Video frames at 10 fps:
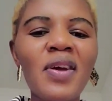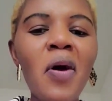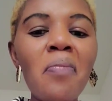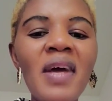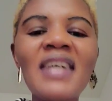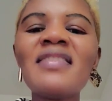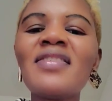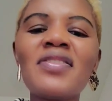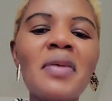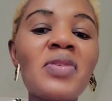Comment,
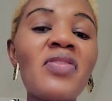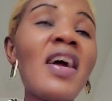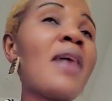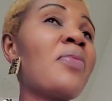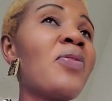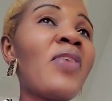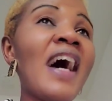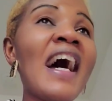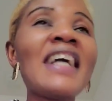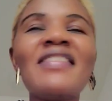subscribe, or
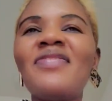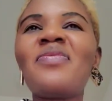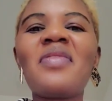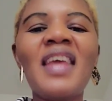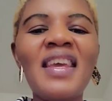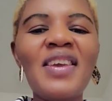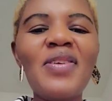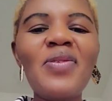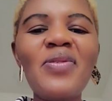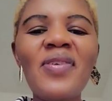add. Thank
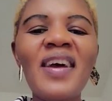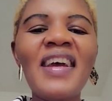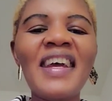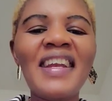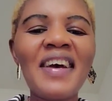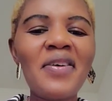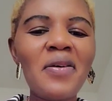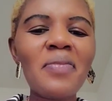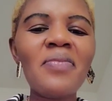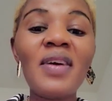you, and I
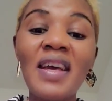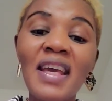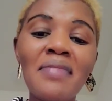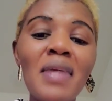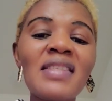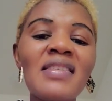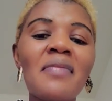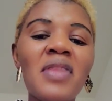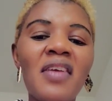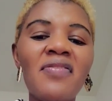hope it meant
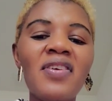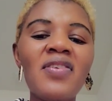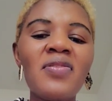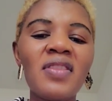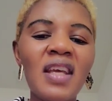something for you.